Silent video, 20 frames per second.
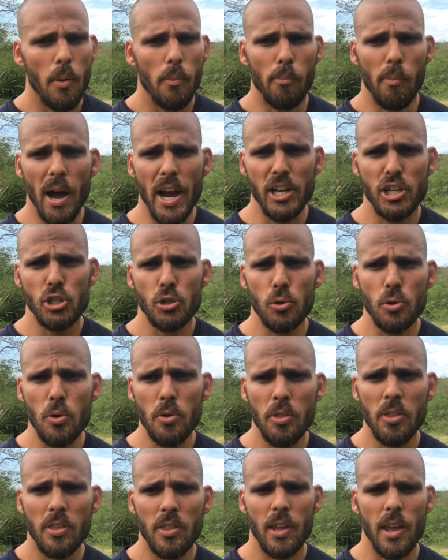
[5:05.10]
my
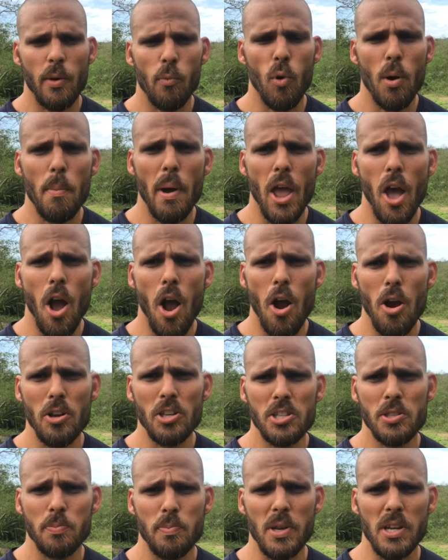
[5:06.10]
truth and what my
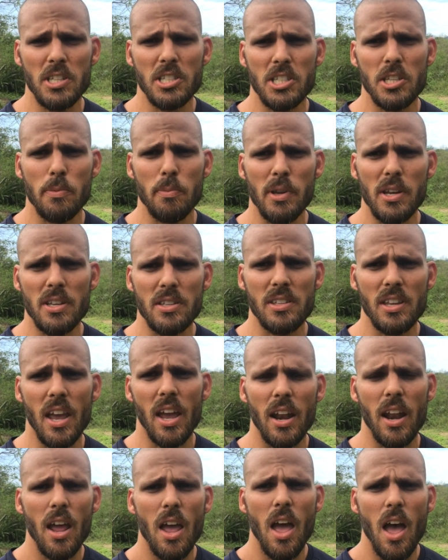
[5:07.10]
heart speaks to me is
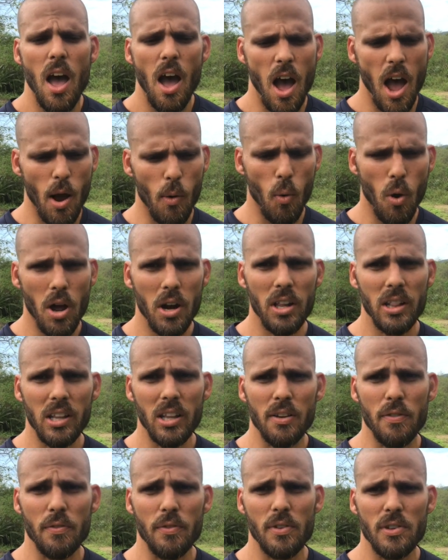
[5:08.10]
that I want to
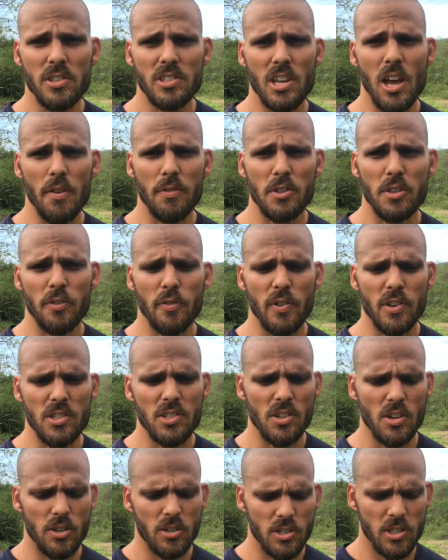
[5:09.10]
live
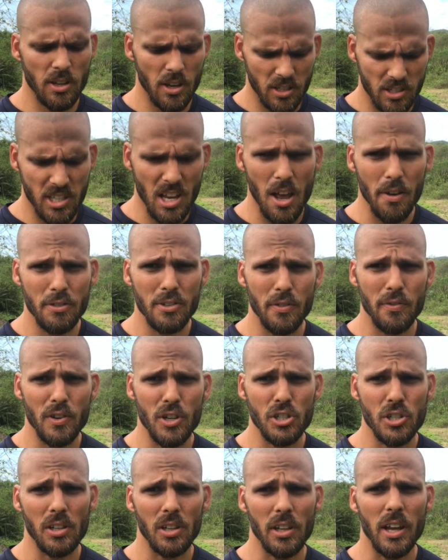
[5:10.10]

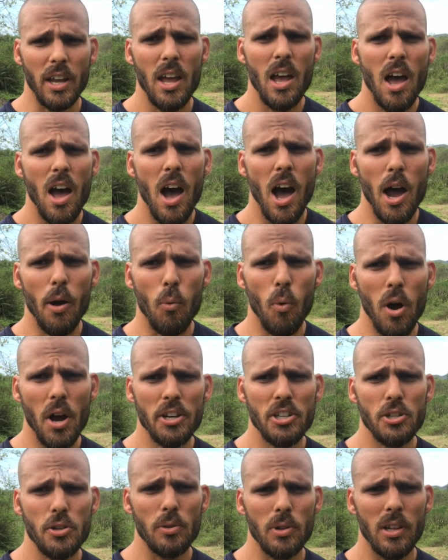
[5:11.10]
self-sufficiently. I
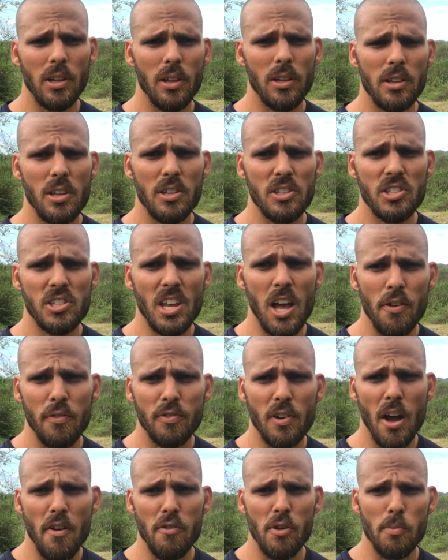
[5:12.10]
want to
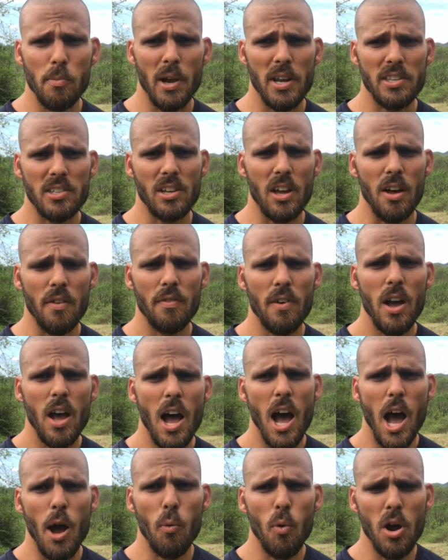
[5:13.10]
self-govern myself.
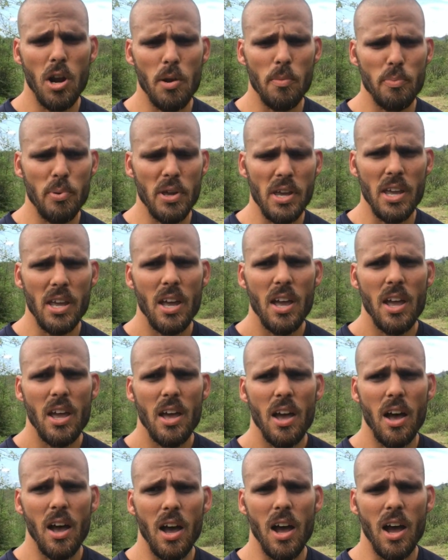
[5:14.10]
I want to be
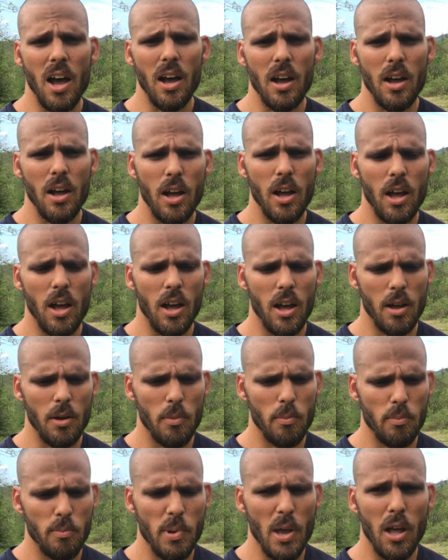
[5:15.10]

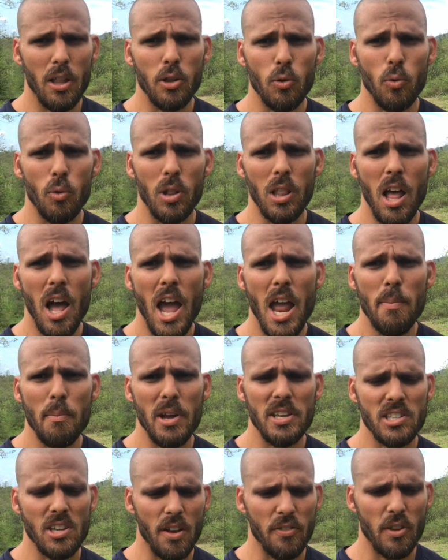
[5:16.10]
able to rely on
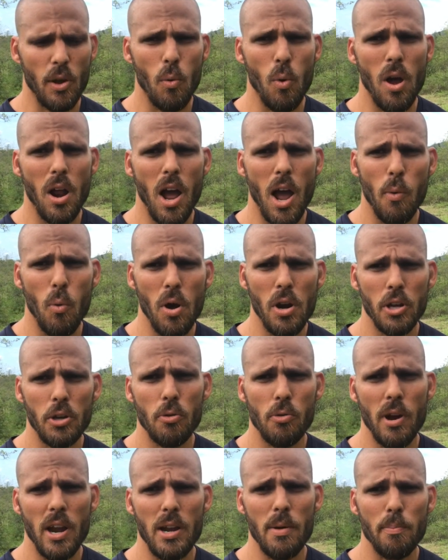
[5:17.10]
myself. So I want to
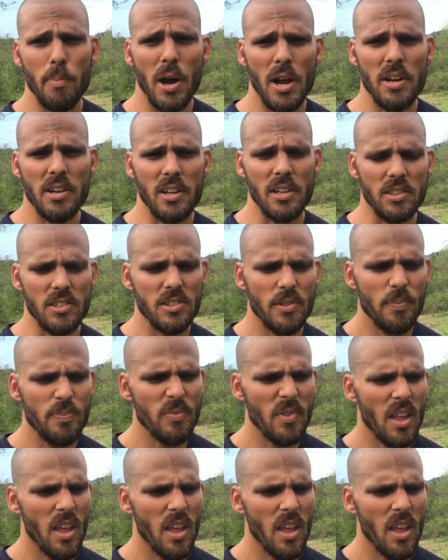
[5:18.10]
create abundance.